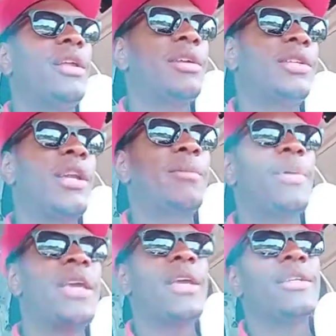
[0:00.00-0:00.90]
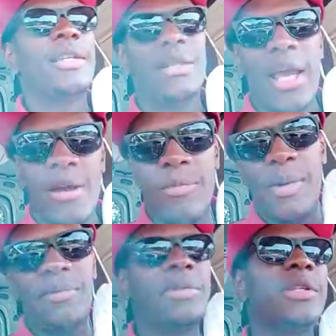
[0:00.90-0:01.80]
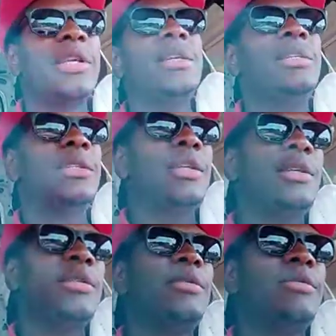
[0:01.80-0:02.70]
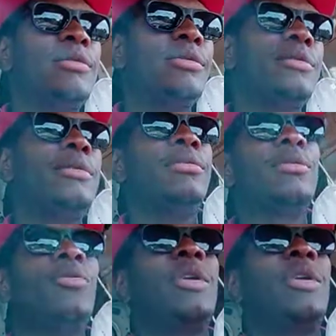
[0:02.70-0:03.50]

Jada Pinkett's entanglement was easy. There's no